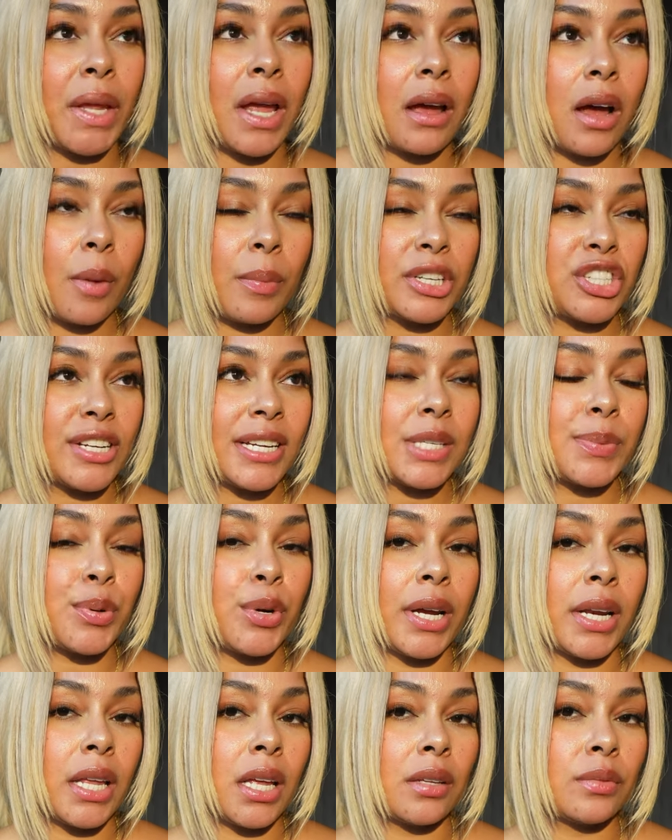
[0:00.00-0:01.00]
Oh, but she's
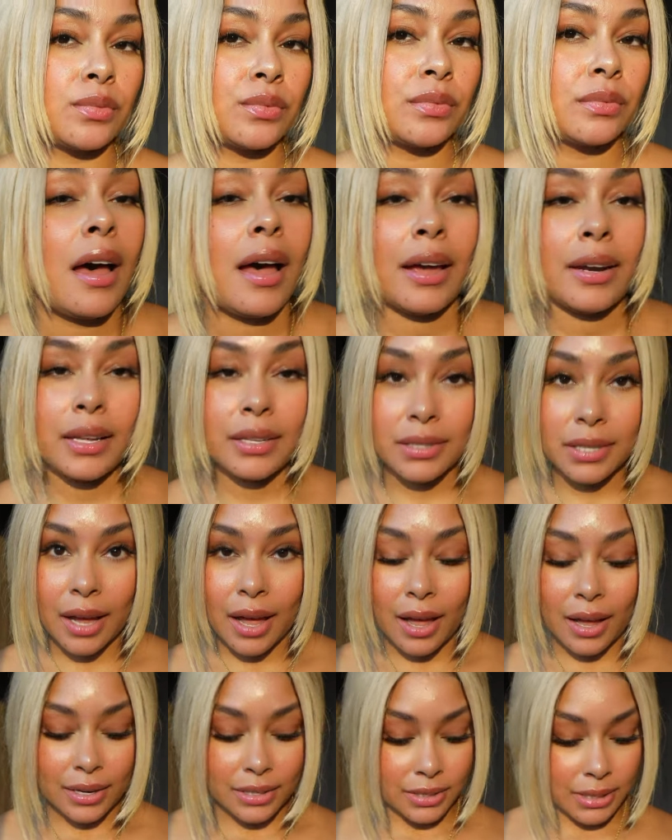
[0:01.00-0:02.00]
pretty. Honey
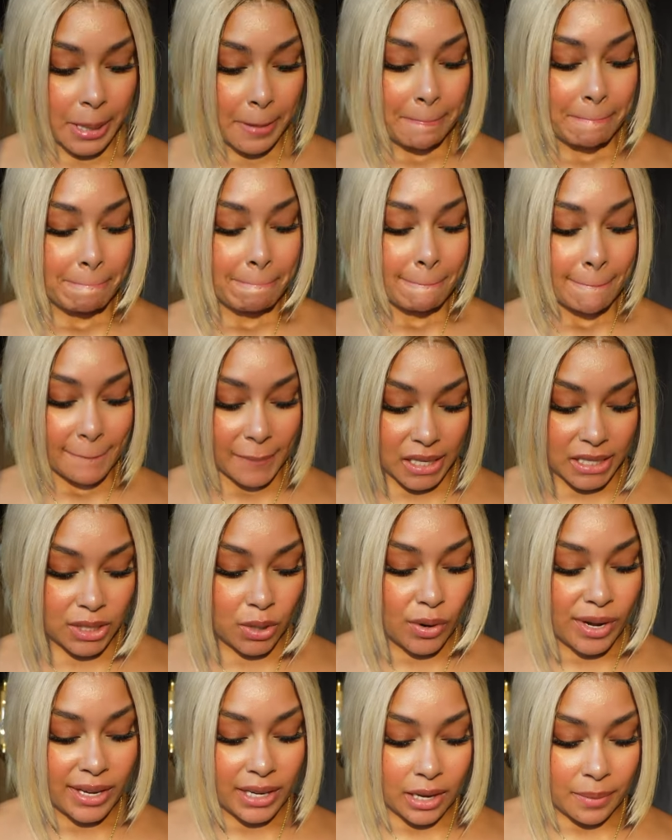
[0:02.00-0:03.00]
Talks is
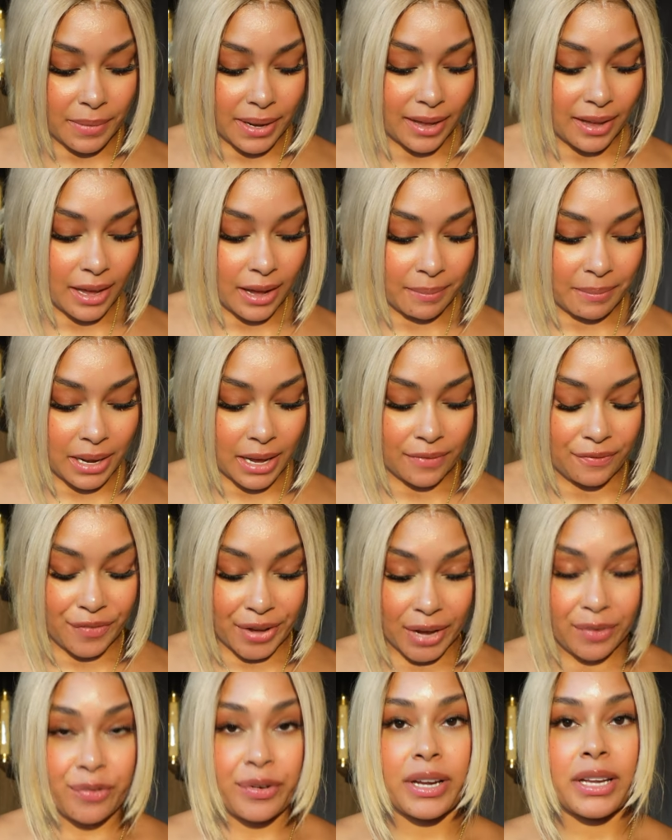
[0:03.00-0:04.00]
going on my on my
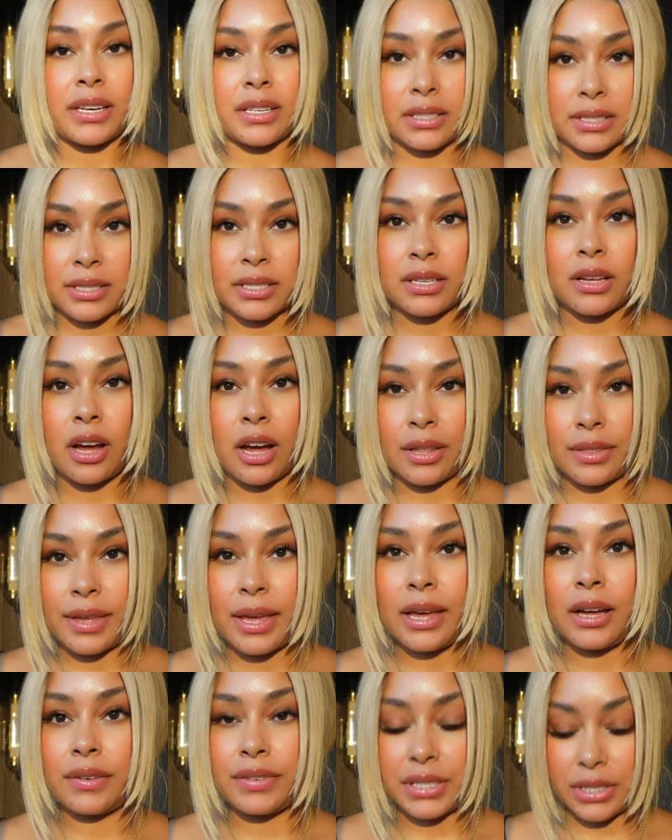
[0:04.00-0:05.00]
favorites on the
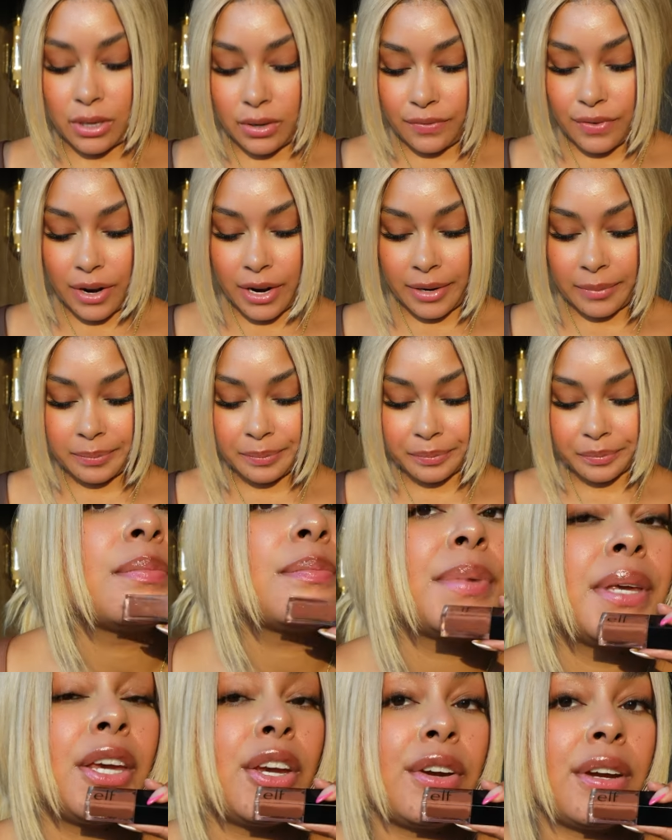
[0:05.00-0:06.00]
e.l.f. so far.
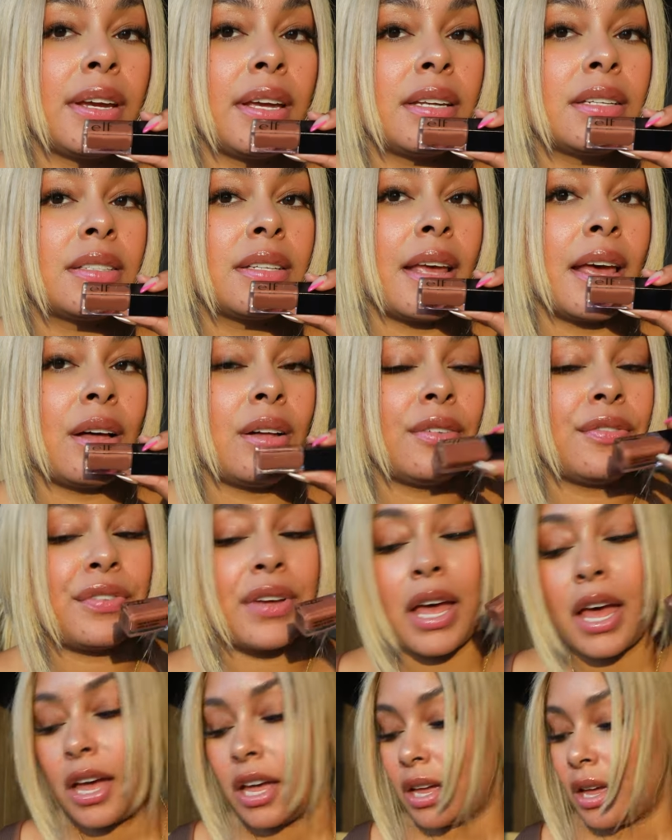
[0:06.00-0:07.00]
Period, e.l.f.
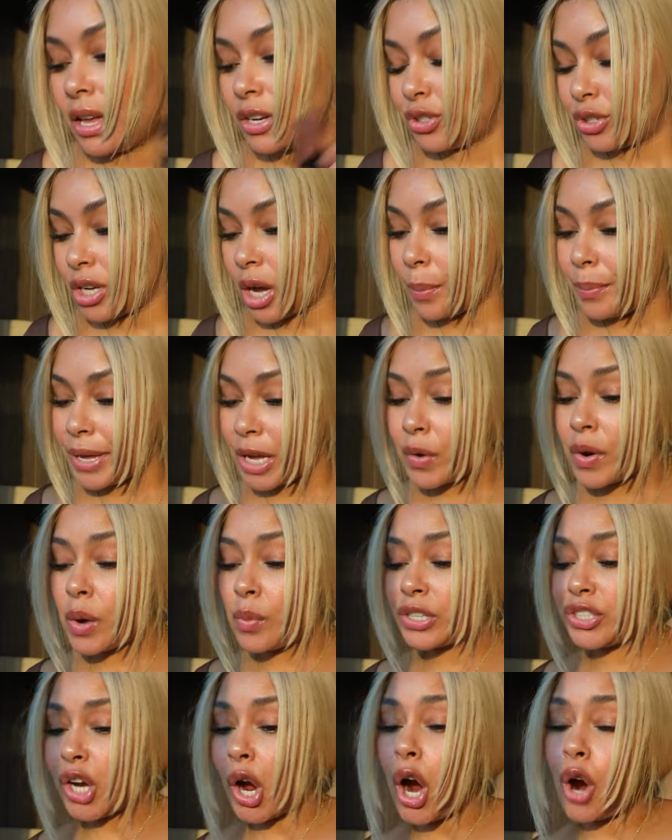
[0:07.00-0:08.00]
Do your big one
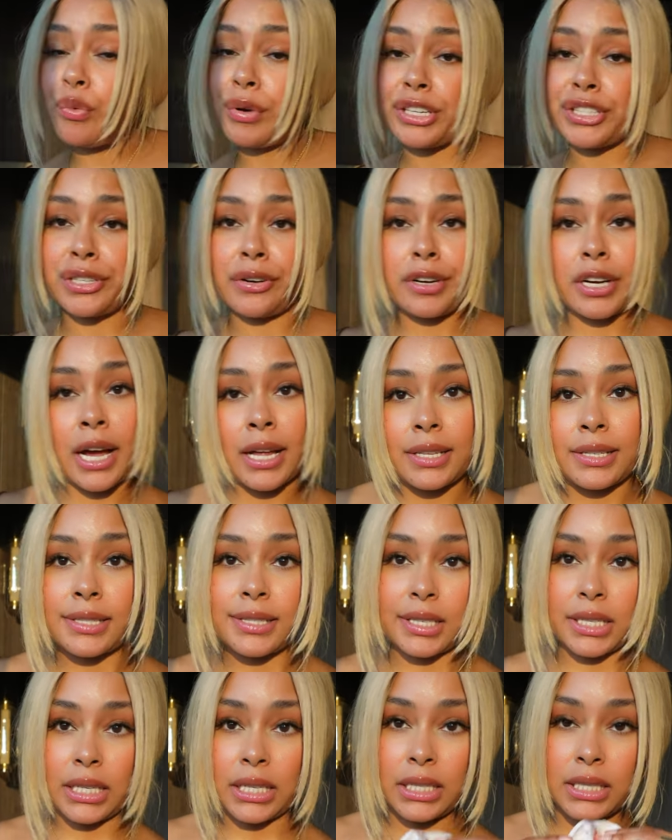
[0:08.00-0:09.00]
with your original colors,
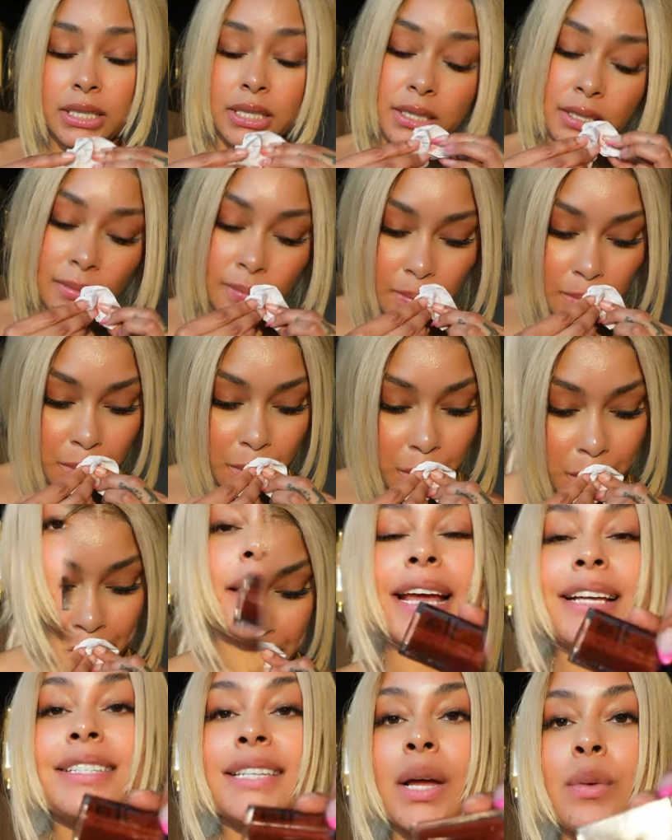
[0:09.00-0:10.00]
sis.
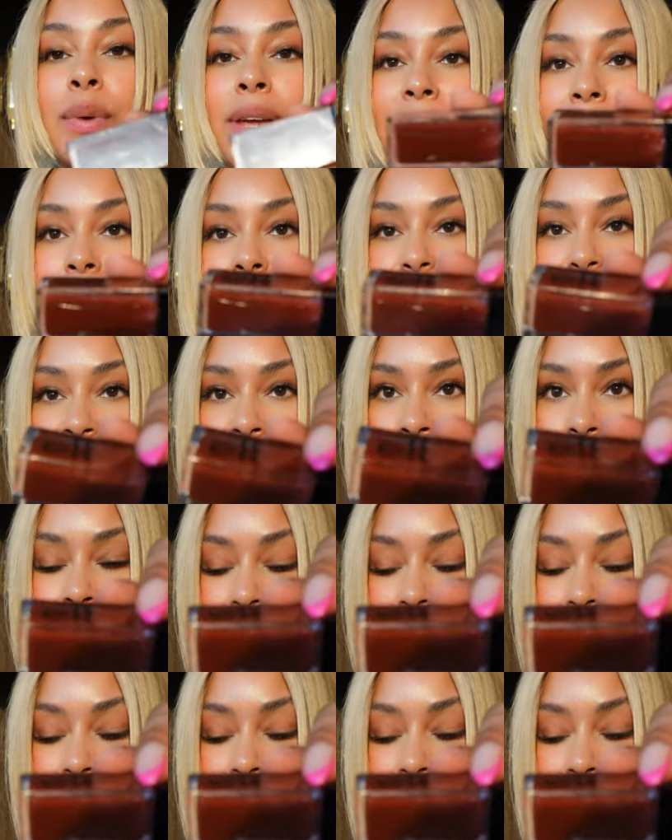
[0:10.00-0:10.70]
Next up, we have Jam